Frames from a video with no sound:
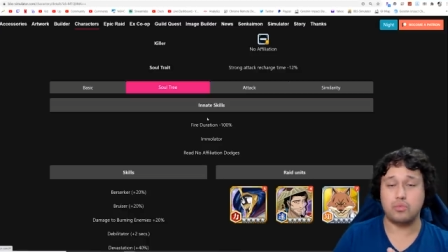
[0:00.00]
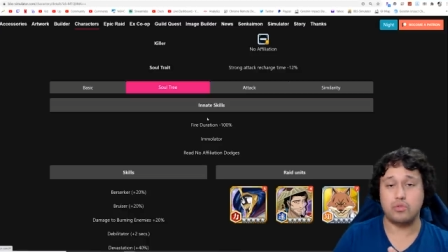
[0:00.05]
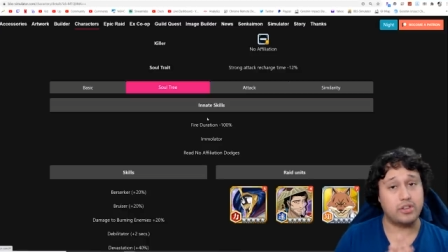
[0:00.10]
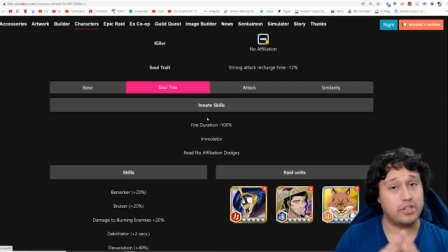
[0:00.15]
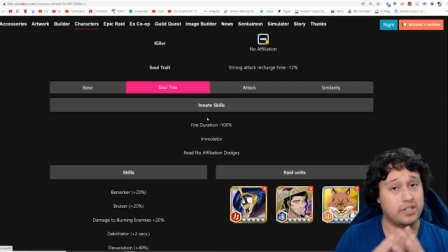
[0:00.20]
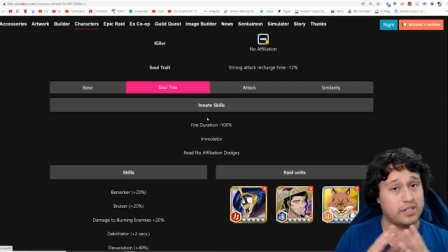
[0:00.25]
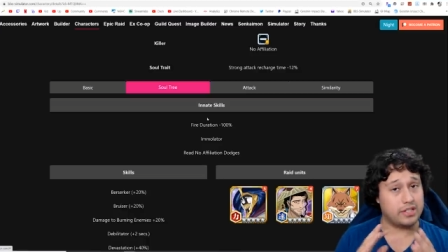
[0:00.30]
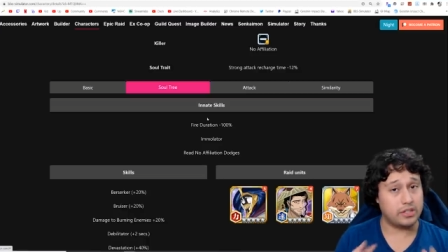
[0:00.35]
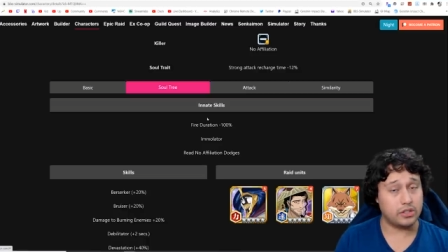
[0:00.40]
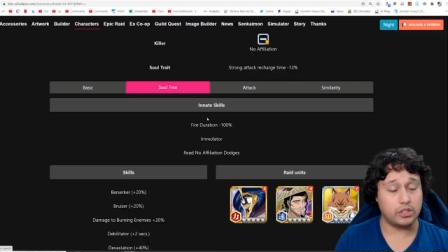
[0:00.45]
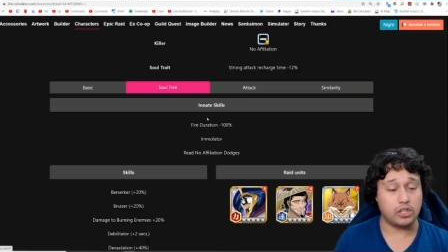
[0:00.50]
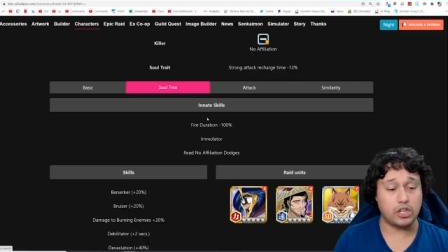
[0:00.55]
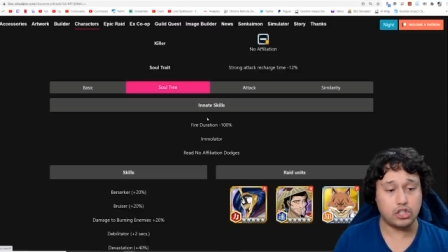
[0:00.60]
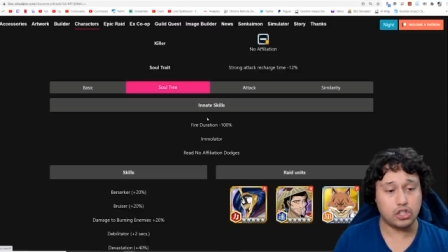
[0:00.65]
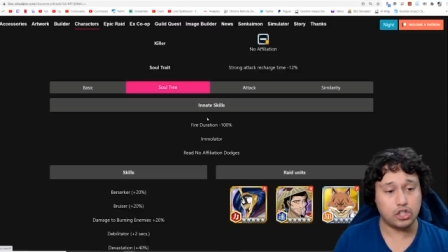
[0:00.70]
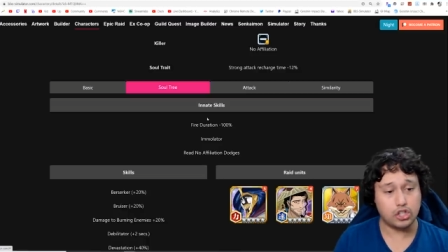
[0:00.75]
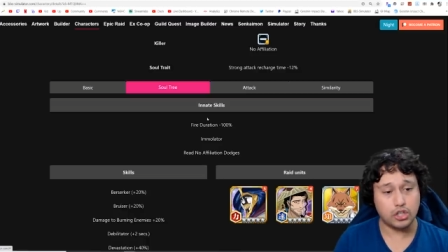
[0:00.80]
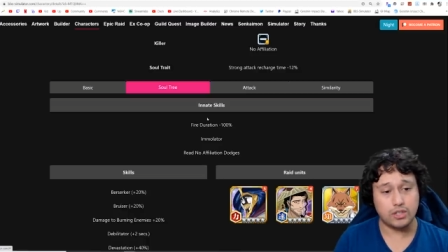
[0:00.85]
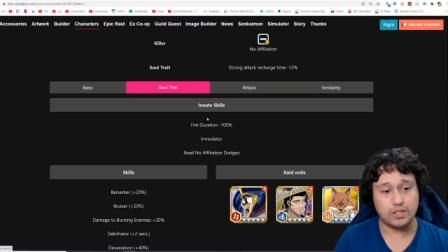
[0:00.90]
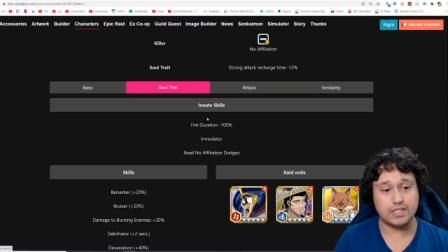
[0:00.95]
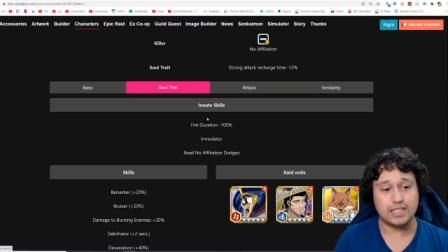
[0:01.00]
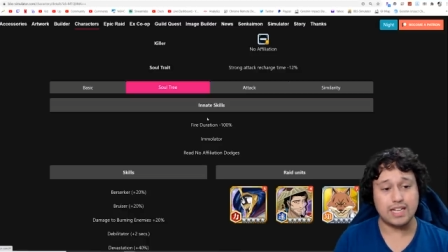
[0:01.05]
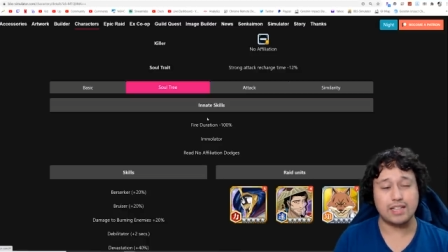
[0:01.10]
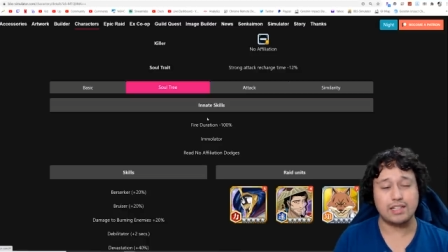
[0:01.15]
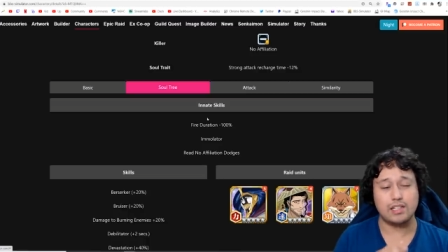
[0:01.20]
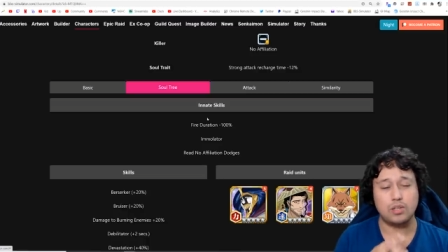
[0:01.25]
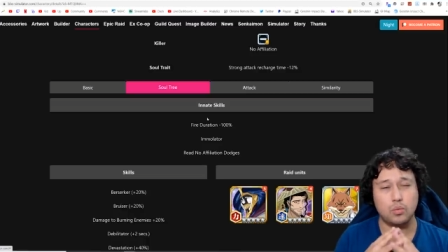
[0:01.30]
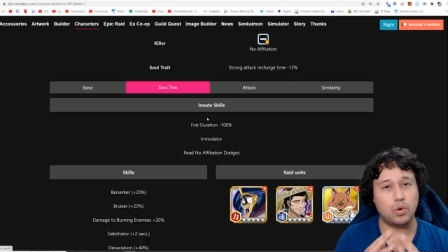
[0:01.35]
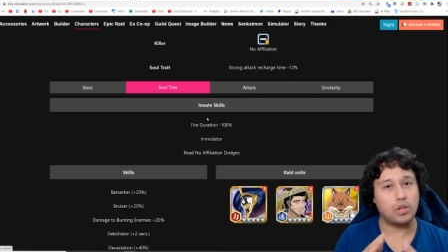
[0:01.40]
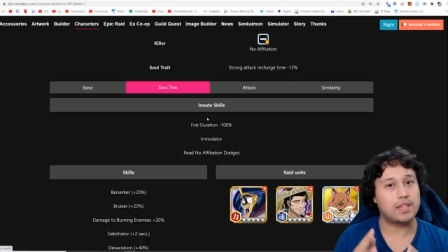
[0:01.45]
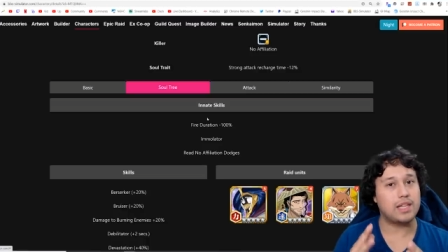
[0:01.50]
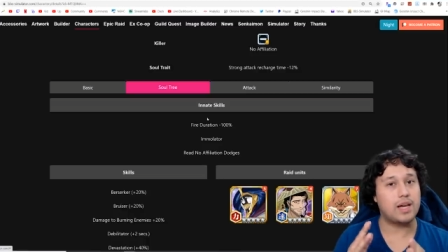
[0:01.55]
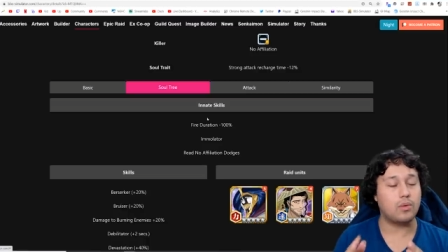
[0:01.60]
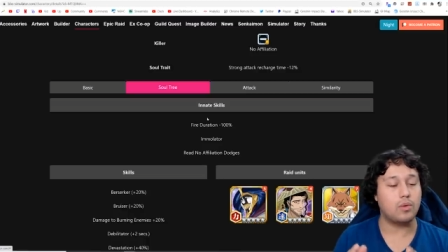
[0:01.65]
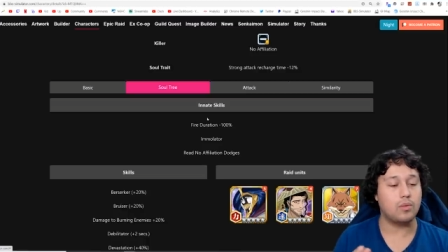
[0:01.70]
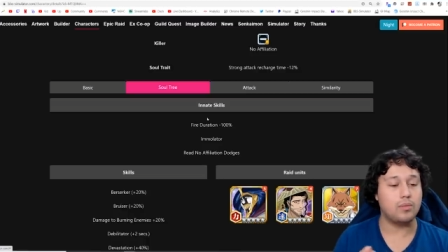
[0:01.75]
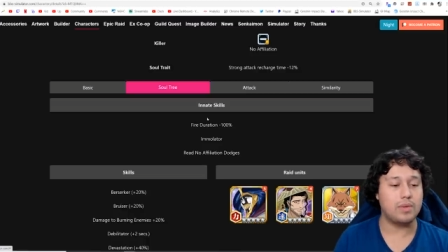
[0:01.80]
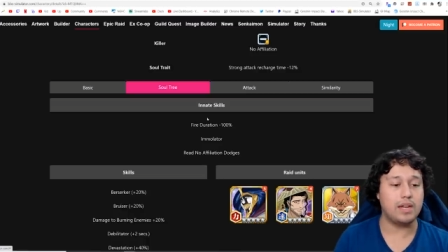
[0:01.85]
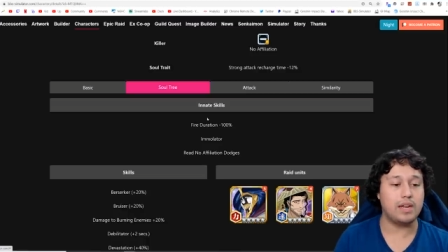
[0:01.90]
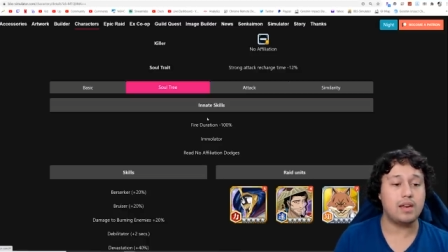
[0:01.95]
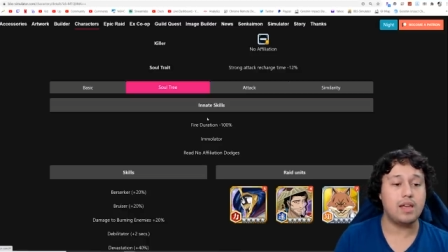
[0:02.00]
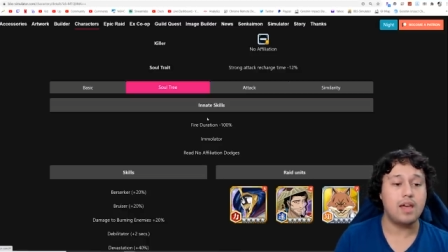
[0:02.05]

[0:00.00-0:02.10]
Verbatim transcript: I'm still unsure exactly what that will mean,